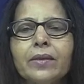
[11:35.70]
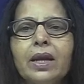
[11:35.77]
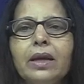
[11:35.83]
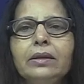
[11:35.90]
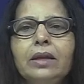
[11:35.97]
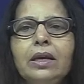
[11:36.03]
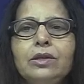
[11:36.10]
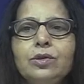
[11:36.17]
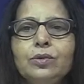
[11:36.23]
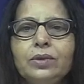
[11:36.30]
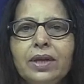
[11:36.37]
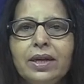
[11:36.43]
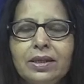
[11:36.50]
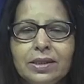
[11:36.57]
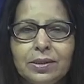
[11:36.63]
there are two
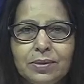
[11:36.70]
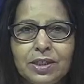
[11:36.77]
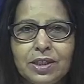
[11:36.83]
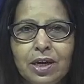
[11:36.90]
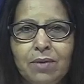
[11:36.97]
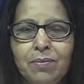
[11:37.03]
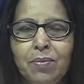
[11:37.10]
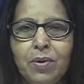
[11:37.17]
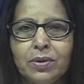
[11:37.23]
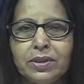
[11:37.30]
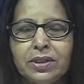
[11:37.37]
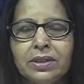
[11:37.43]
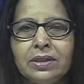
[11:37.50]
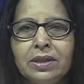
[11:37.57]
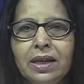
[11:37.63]
things which are
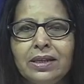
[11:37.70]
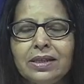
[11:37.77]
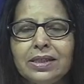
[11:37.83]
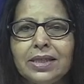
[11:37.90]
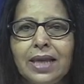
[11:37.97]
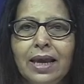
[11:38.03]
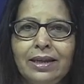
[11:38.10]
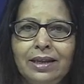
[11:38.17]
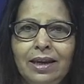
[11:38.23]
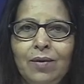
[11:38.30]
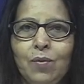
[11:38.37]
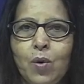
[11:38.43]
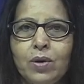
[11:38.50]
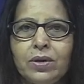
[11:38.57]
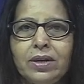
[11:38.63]
important in deciding
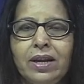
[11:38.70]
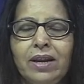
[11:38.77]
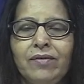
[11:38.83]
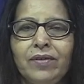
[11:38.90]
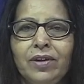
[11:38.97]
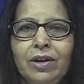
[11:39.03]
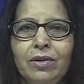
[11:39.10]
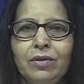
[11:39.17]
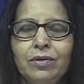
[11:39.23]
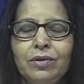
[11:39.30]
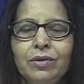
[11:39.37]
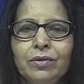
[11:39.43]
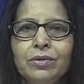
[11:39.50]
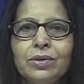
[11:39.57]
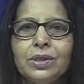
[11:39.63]
what delivery you
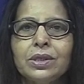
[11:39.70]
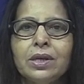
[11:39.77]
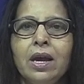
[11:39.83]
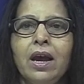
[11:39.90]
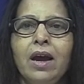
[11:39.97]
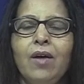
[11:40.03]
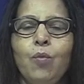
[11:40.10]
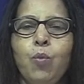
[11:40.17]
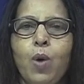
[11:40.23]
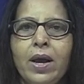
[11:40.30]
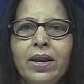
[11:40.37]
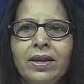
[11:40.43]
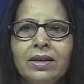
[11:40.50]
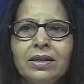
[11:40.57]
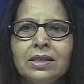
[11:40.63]
use.
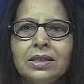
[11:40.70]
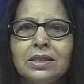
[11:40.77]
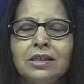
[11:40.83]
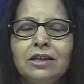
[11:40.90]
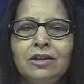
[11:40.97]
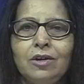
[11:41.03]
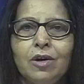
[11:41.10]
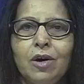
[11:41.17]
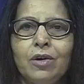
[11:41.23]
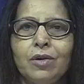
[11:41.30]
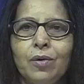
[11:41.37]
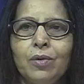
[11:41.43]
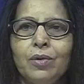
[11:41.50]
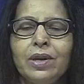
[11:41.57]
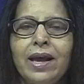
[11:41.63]
One is your
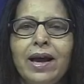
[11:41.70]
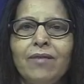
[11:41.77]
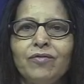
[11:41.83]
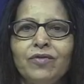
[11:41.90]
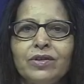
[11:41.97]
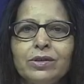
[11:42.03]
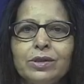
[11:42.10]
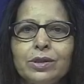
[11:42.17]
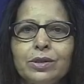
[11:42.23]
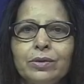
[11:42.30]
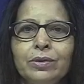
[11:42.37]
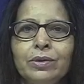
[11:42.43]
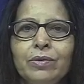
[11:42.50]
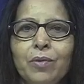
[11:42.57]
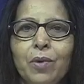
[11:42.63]
own comfort
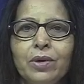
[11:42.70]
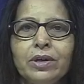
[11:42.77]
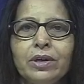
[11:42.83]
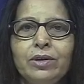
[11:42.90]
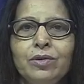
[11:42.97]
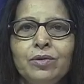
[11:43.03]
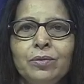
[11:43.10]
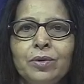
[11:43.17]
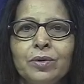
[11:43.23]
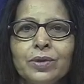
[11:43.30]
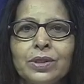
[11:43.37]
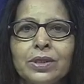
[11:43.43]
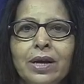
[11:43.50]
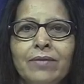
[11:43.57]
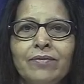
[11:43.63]
zone. What are you
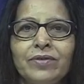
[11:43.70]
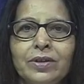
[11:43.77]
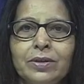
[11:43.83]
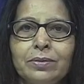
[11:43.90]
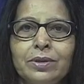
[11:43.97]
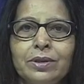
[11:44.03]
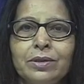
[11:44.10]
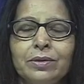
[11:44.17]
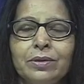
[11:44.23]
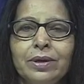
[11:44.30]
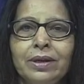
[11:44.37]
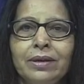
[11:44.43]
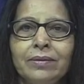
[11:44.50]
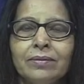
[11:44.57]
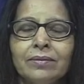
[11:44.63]
most comfortable
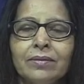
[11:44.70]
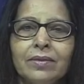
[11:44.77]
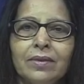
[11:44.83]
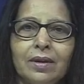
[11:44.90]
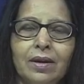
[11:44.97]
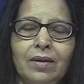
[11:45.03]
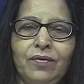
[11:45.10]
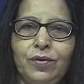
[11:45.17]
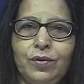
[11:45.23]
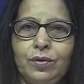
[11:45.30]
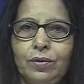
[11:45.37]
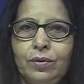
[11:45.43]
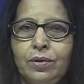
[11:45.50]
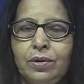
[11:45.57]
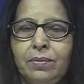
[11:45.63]
doing? If you
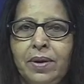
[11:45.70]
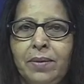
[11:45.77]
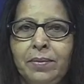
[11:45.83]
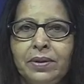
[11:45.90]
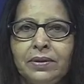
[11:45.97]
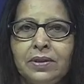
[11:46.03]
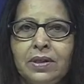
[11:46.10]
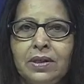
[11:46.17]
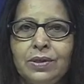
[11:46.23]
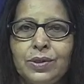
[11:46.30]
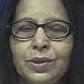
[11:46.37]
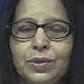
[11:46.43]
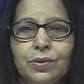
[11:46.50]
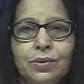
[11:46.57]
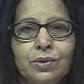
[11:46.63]
don't remember
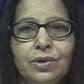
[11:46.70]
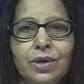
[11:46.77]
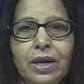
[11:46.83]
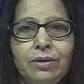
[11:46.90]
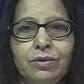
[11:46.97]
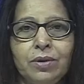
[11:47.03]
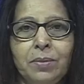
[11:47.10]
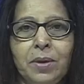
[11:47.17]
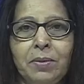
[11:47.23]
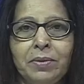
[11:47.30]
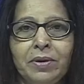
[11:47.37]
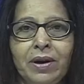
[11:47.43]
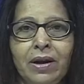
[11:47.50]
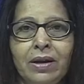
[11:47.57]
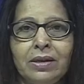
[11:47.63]
things, don't try to
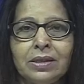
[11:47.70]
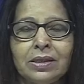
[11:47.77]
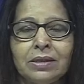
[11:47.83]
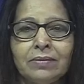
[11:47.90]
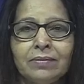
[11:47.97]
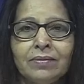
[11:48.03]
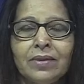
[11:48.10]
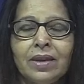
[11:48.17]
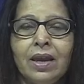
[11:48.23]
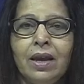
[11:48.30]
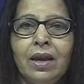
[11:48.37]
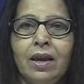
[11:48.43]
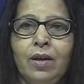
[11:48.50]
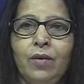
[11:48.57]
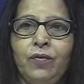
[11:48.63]
memorize.
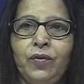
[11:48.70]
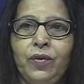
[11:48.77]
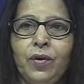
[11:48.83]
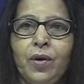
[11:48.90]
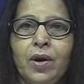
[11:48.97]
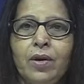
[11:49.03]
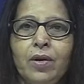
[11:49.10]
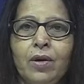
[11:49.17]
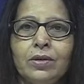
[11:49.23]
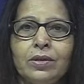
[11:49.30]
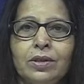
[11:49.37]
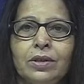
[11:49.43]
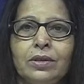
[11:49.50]
If you are not